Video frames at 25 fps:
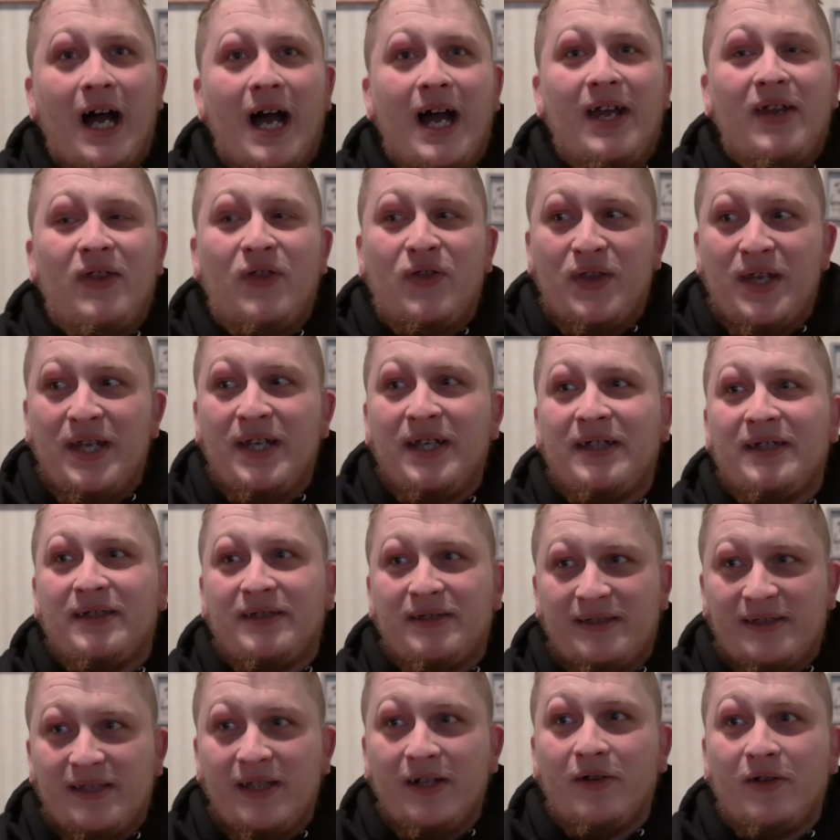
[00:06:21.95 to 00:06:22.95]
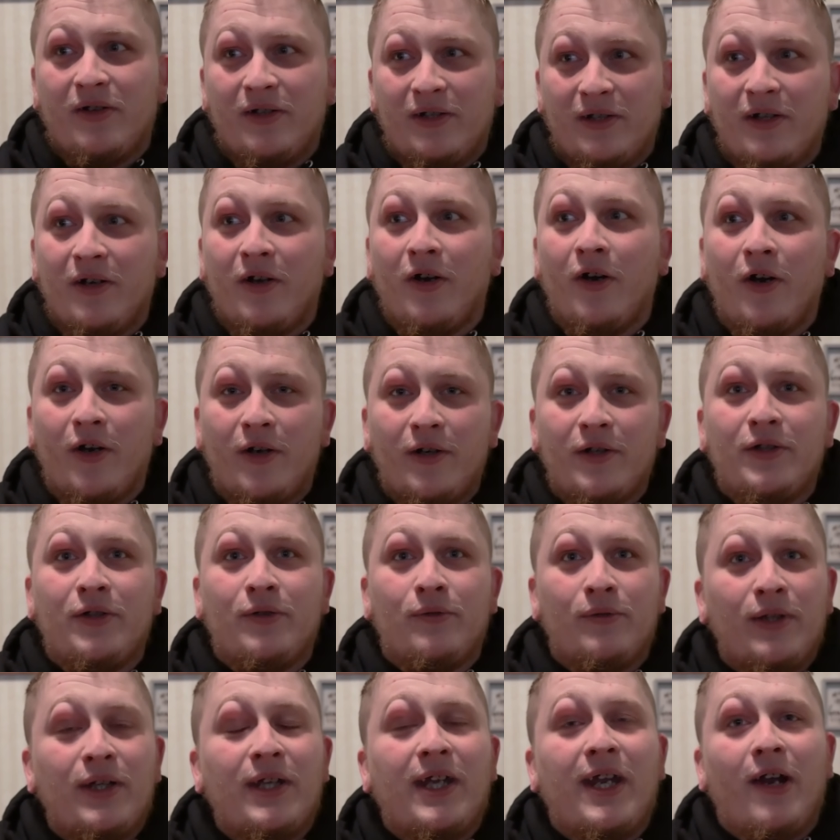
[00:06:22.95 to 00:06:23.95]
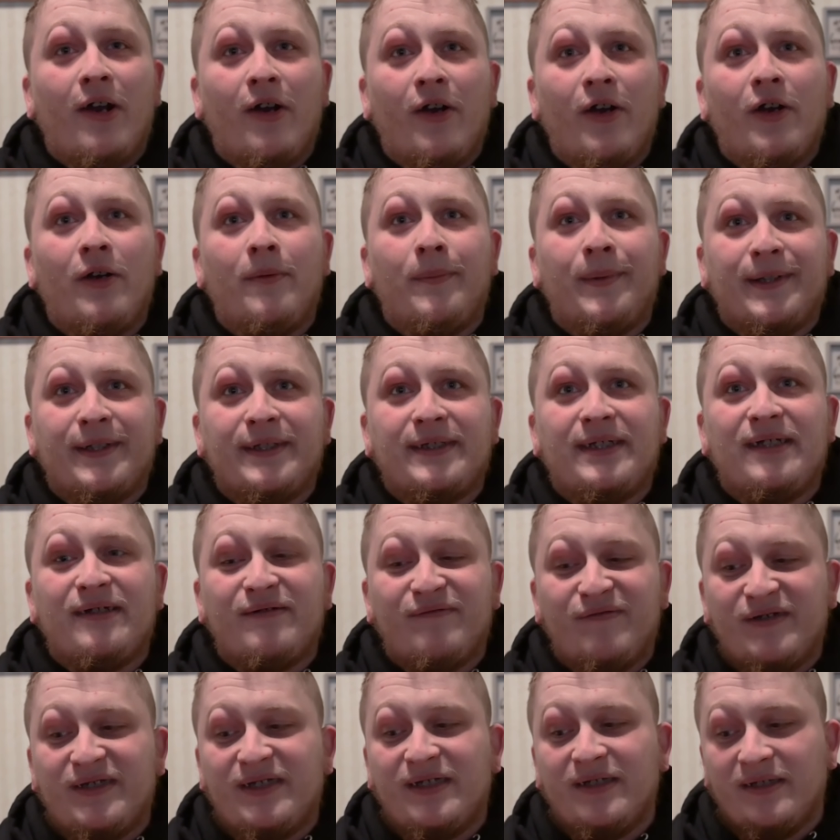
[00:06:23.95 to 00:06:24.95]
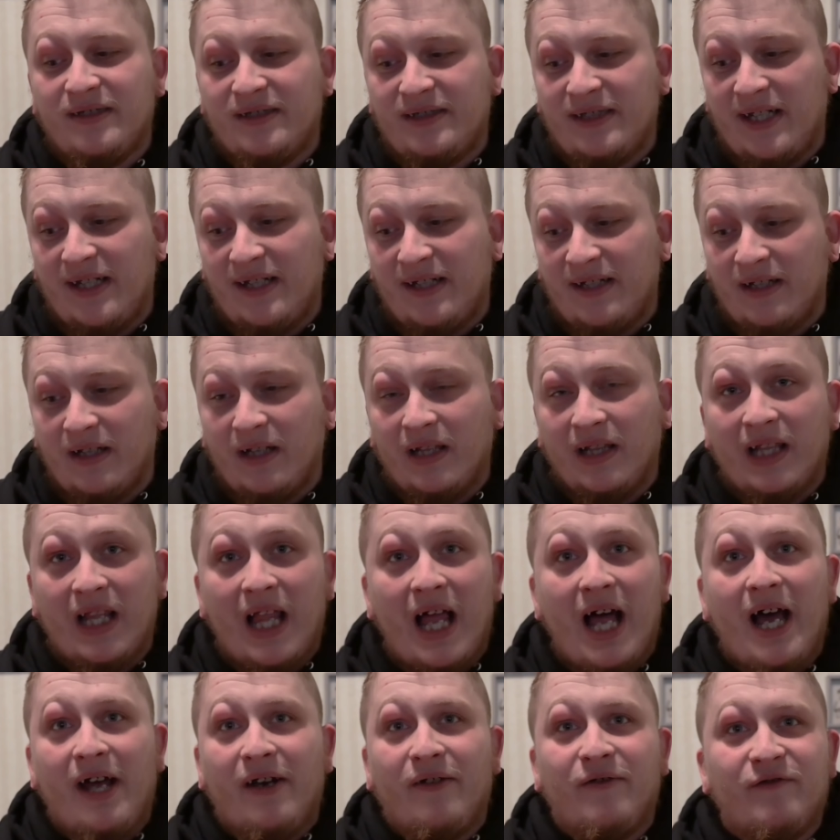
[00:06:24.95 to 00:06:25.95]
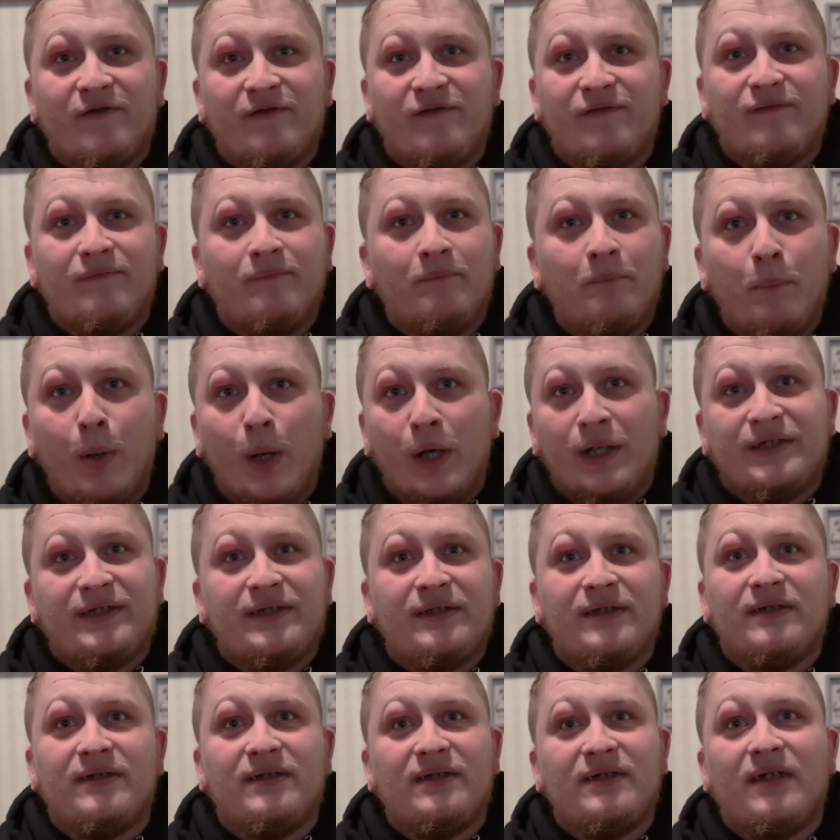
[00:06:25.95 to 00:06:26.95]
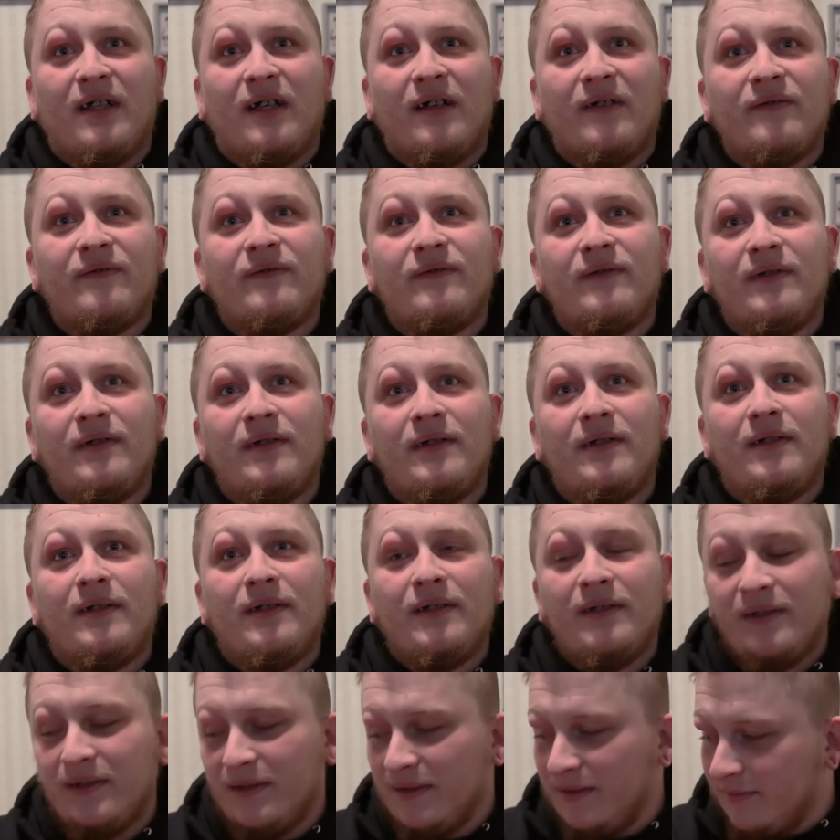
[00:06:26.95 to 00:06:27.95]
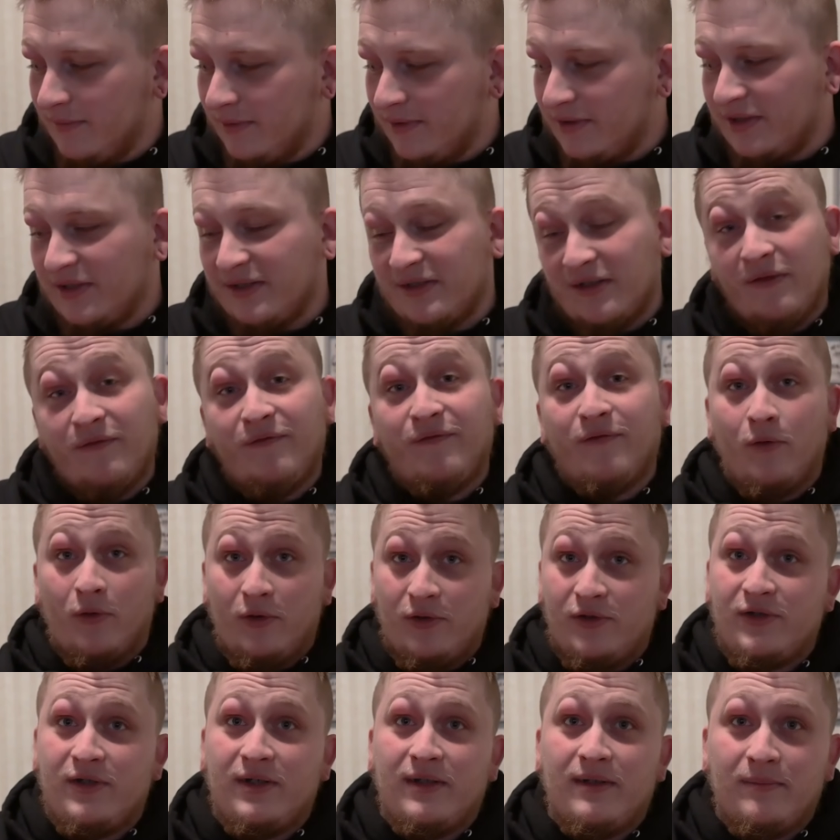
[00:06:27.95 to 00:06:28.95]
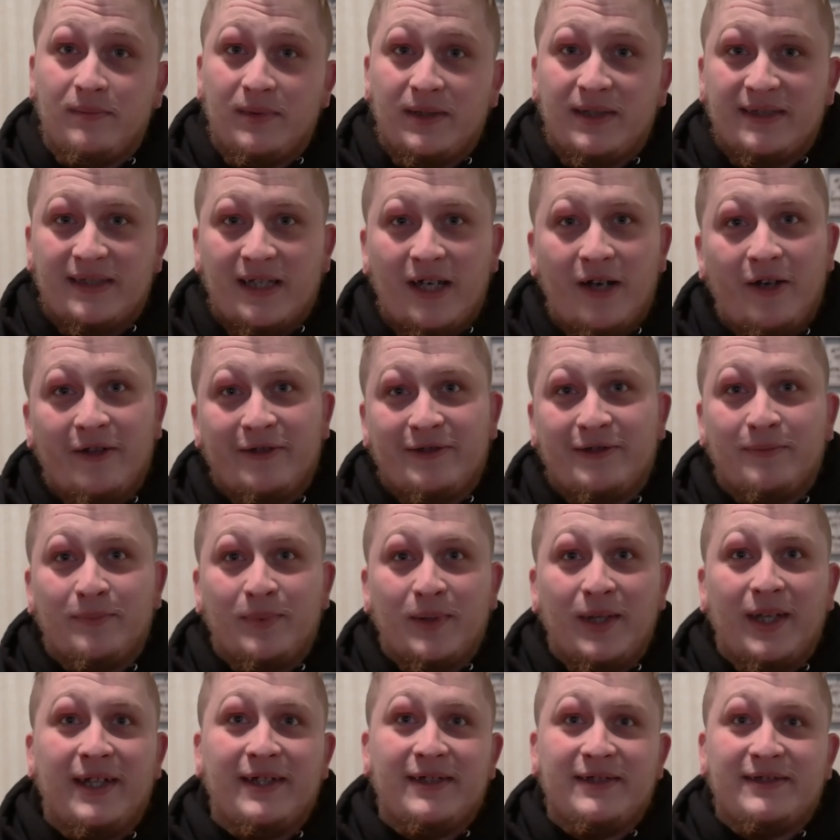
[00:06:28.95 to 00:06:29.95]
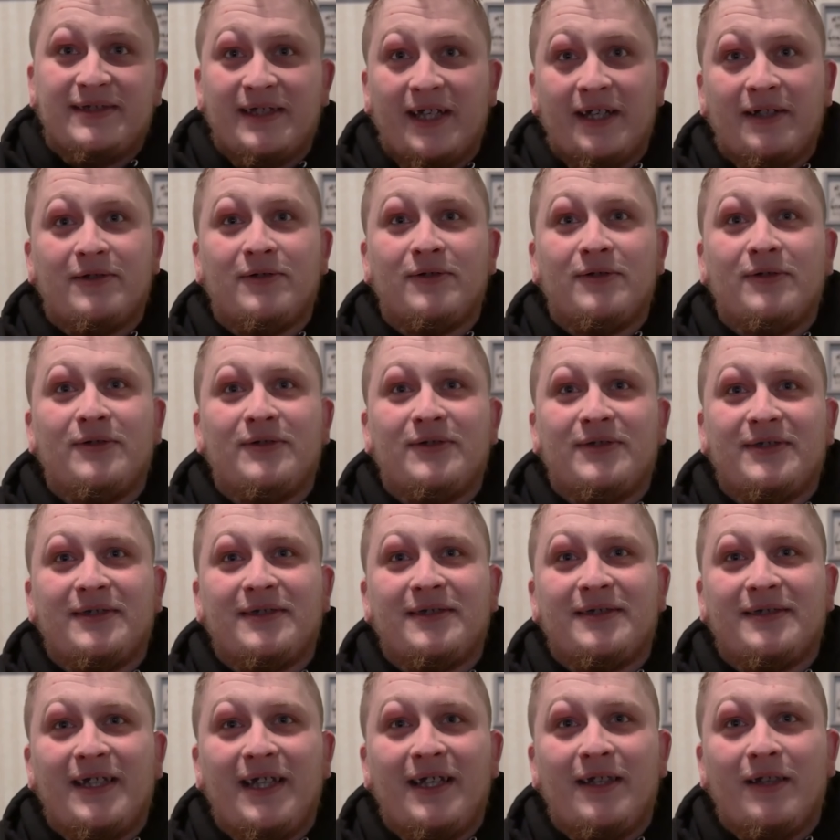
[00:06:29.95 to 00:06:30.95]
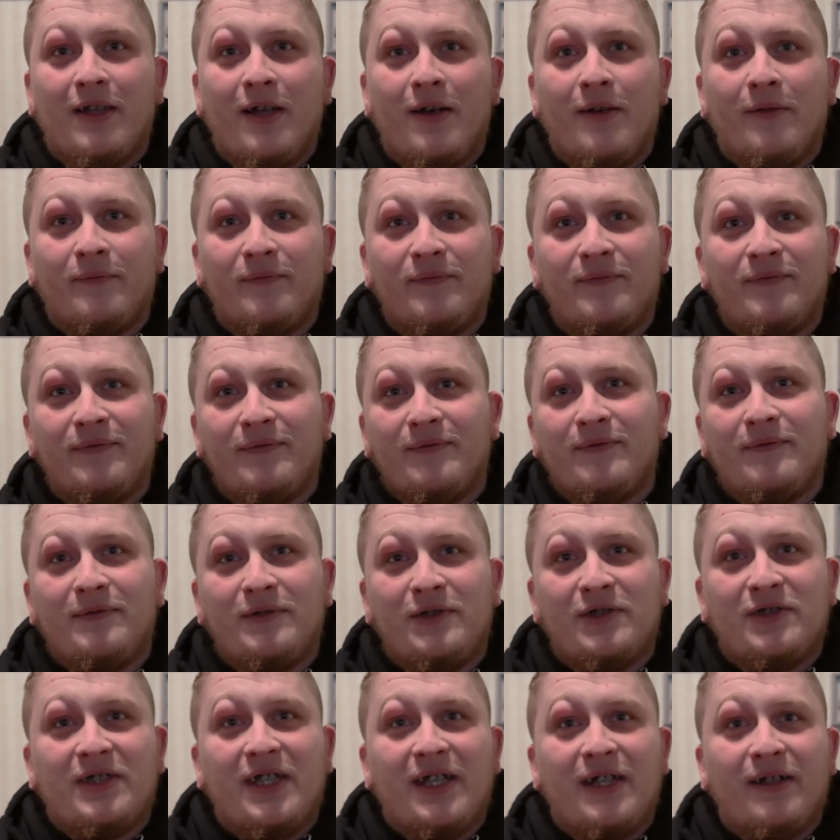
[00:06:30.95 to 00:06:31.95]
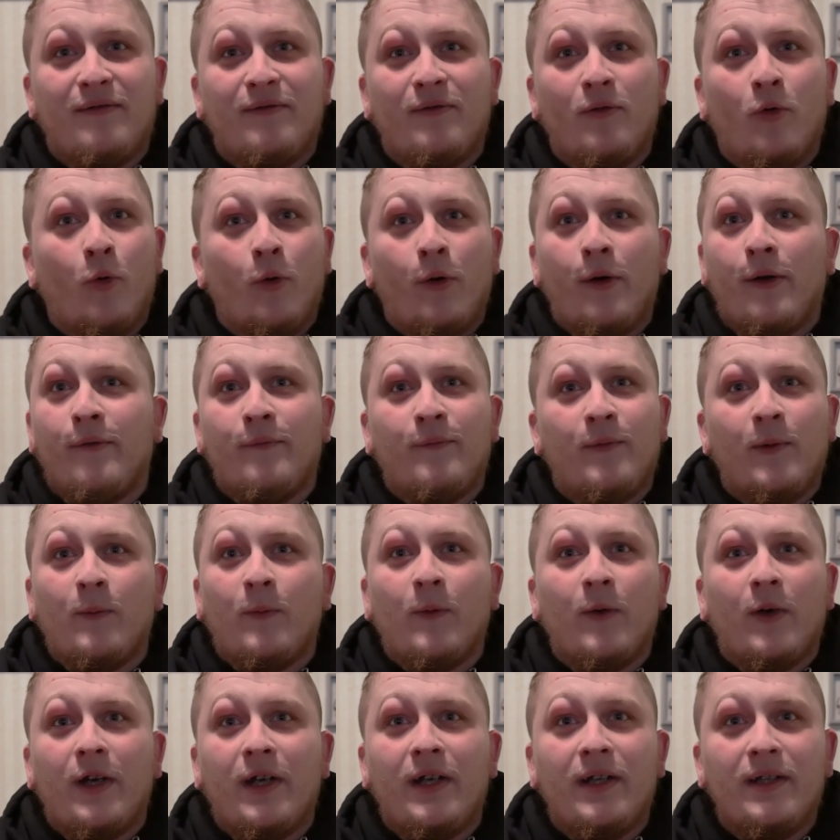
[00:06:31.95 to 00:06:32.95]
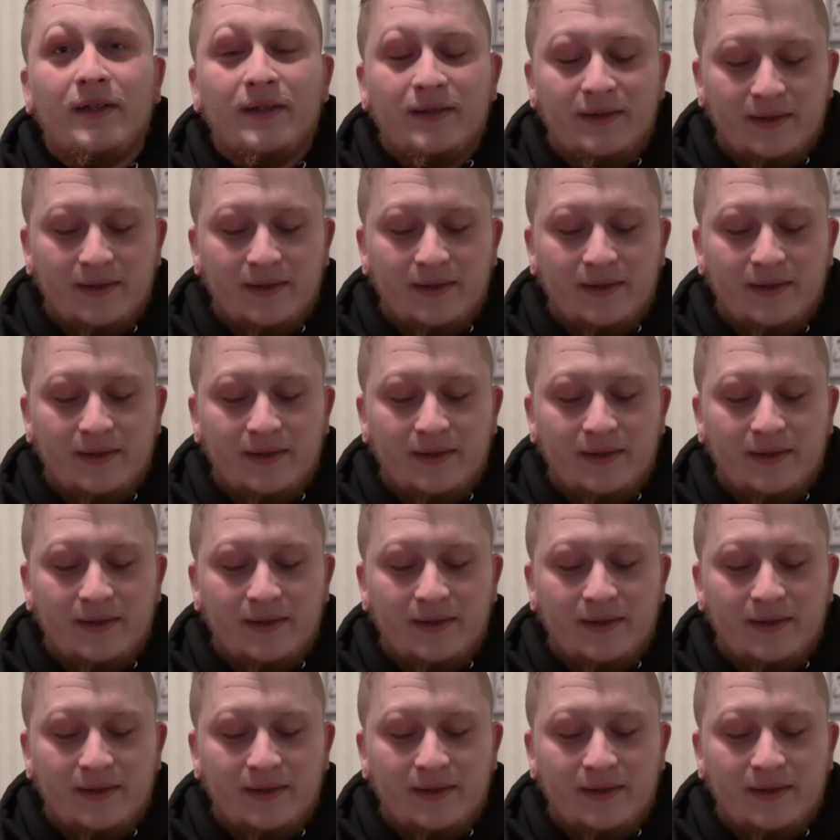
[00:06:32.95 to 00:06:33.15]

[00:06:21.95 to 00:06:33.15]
I think they're going to hurt Union Carrier because he's facilitating a lot of busted stuff, which is unfortunate because I also play Inzectors and they love just getting Hornet for free.